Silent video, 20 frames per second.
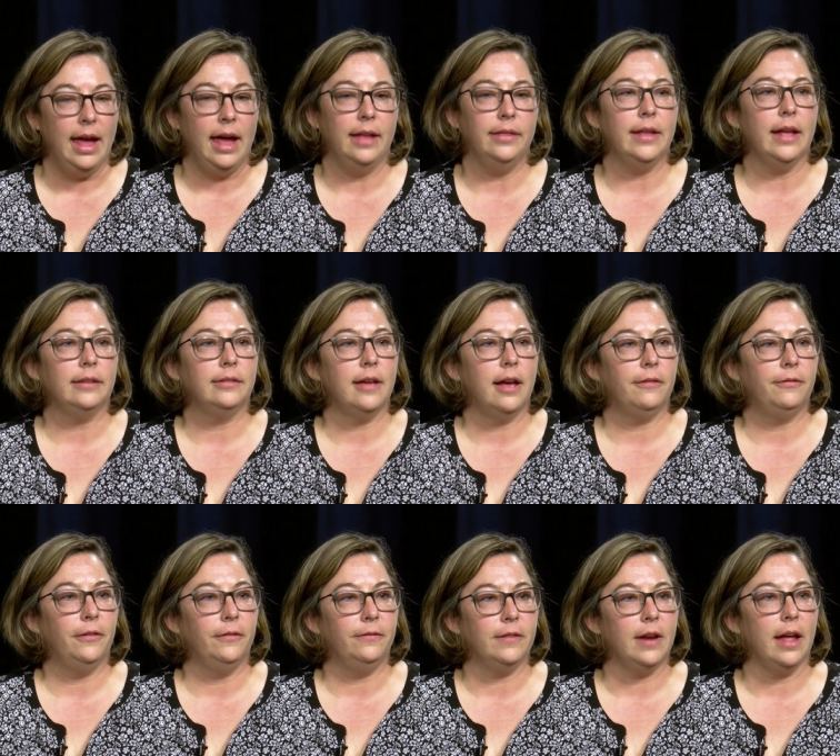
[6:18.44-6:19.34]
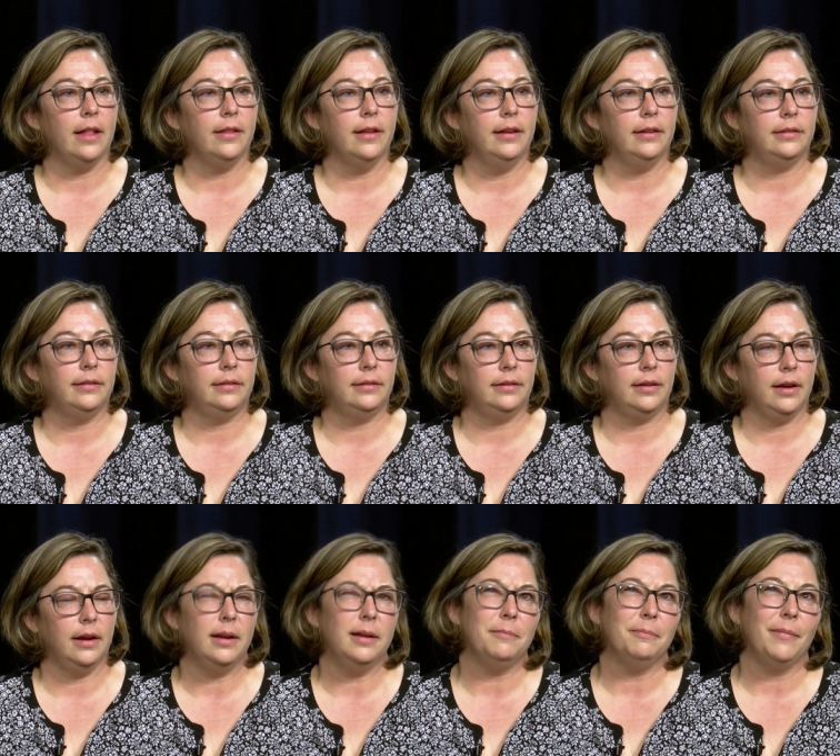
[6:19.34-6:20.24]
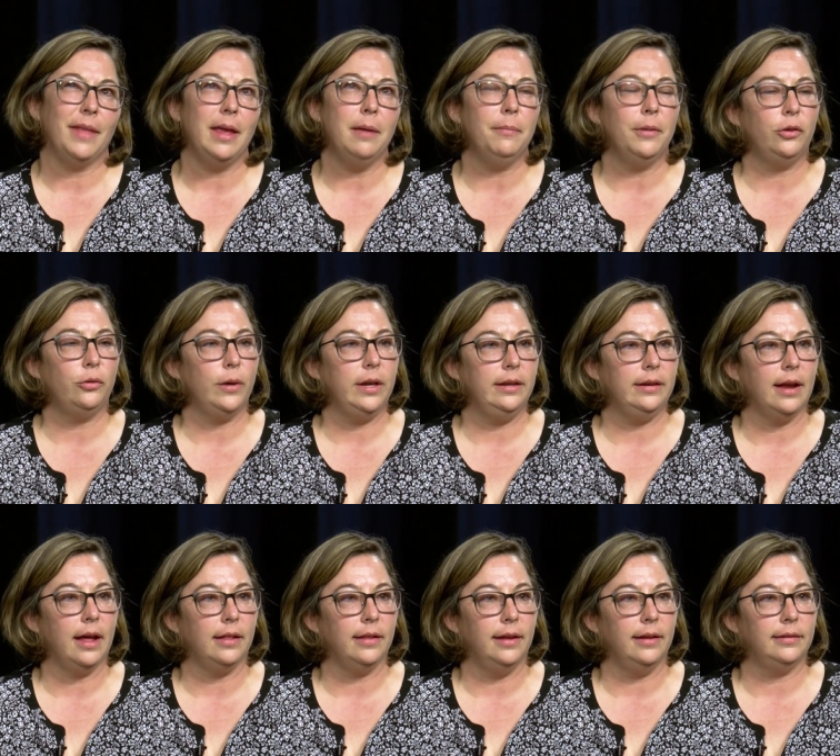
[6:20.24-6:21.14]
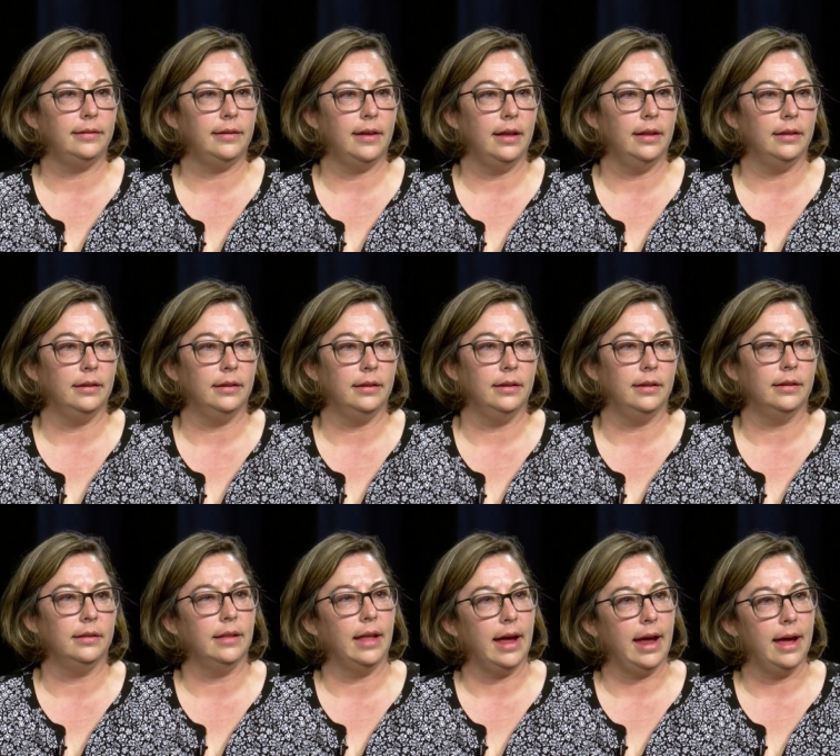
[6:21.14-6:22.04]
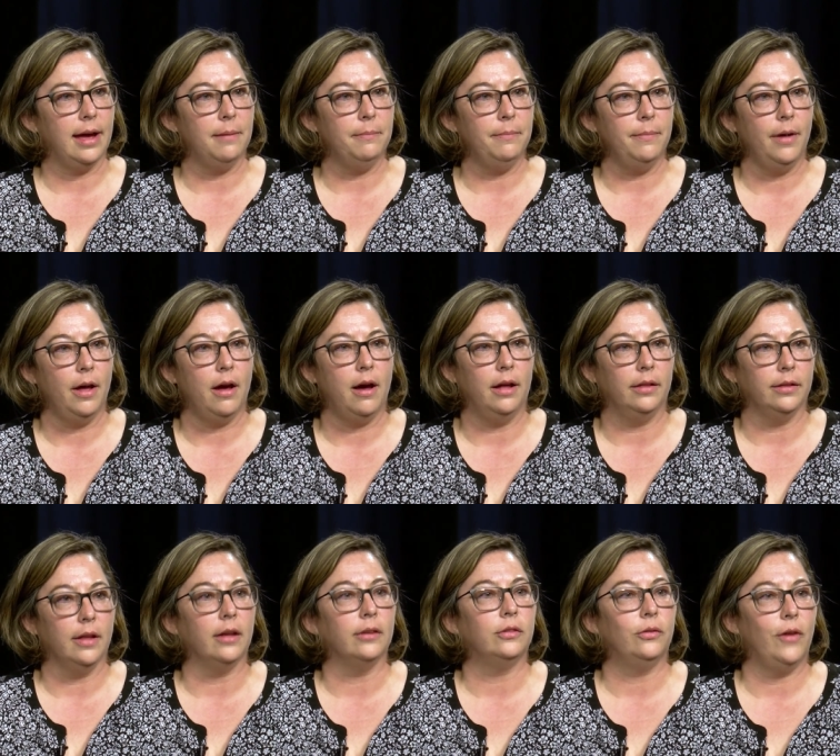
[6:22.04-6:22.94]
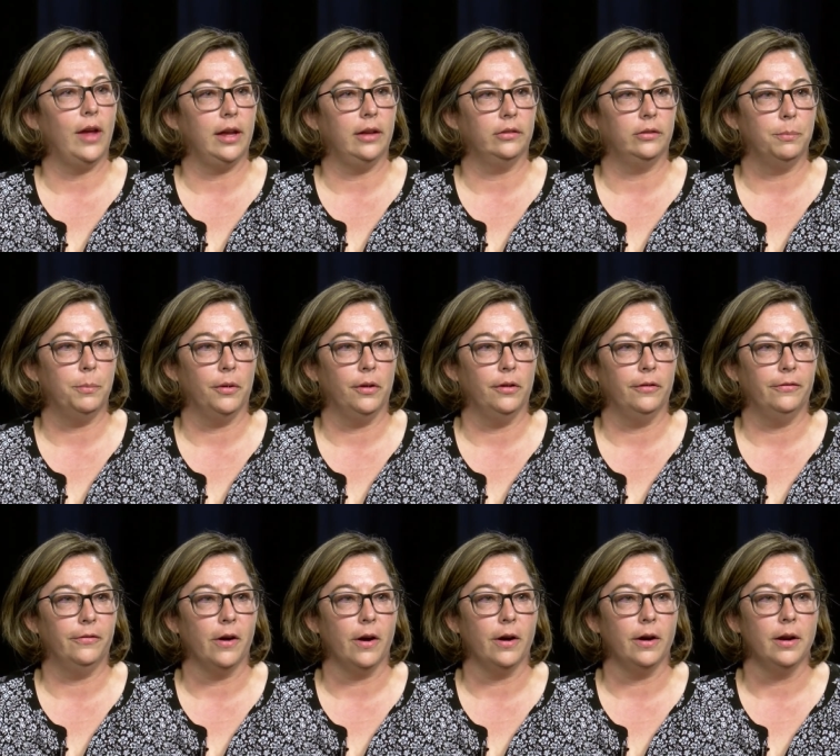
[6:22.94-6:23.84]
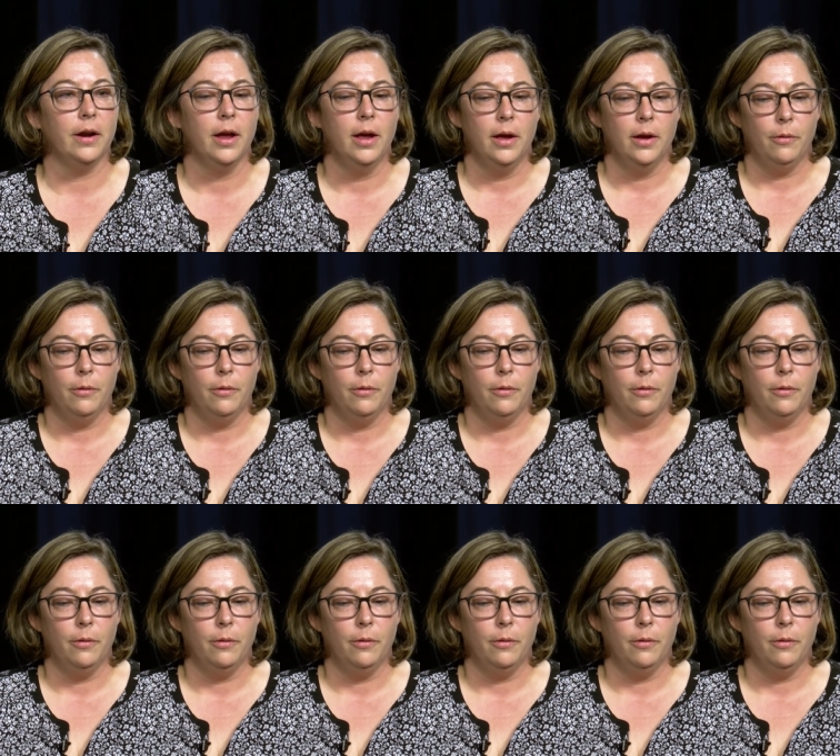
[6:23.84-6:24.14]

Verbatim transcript: and that's off of Nellis, um, in between Nellis and Lamb on Las Vegas Boulevard.